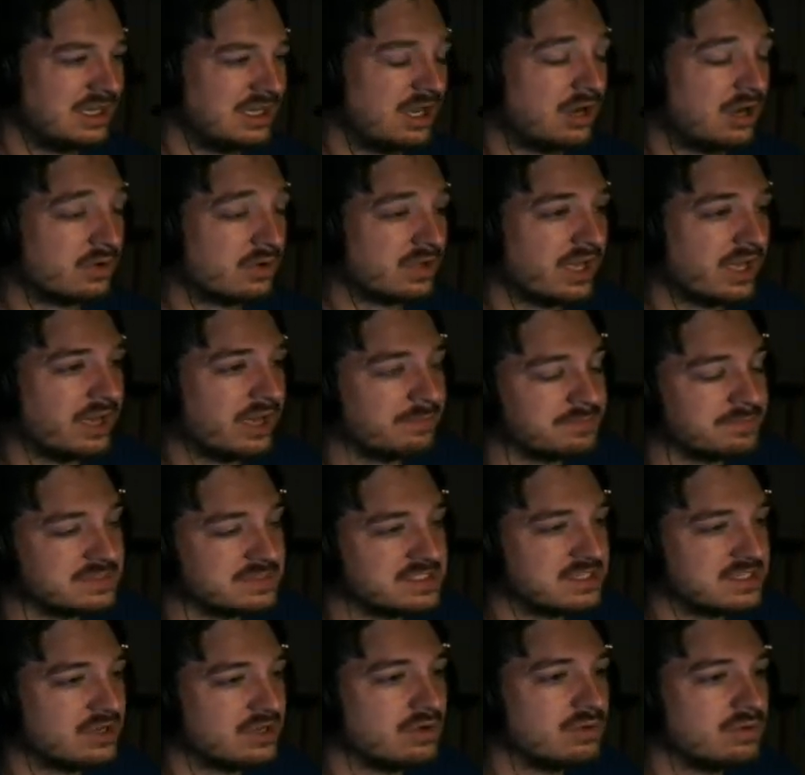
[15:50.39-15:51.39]
Okay,
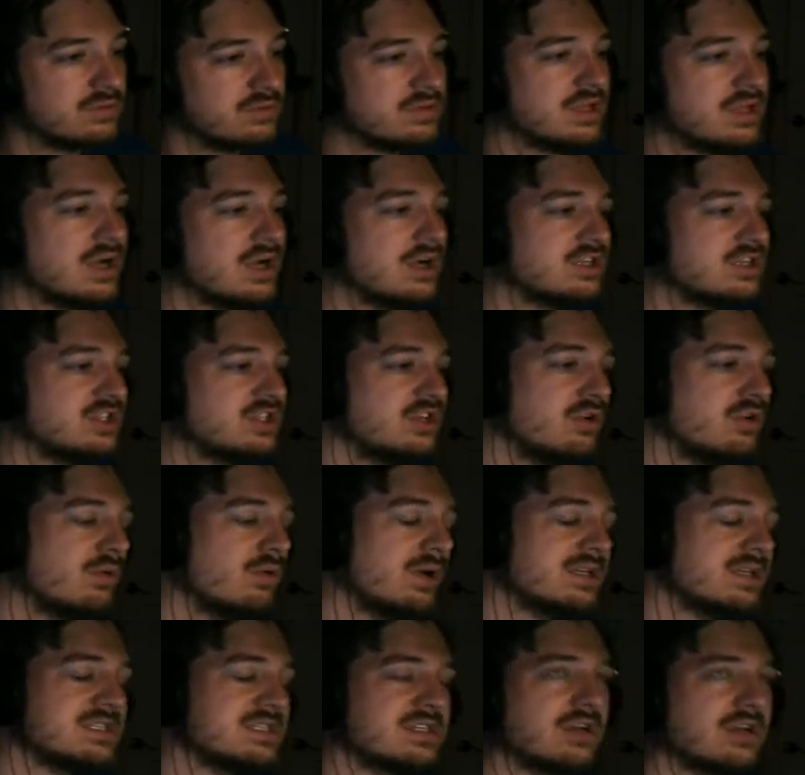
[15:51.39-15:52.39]
so there are two
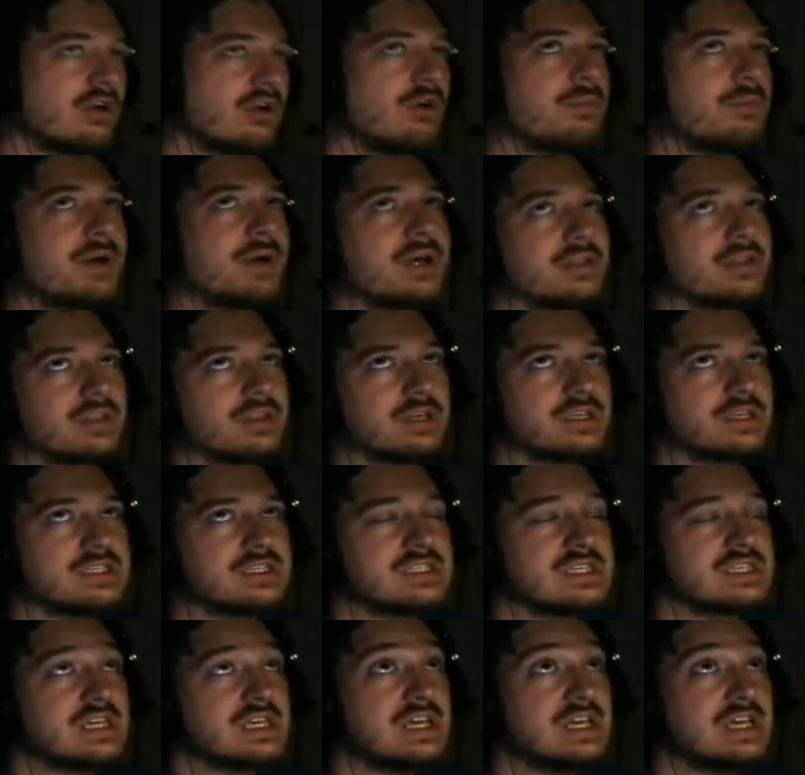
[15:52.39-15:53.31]
ways to go about this.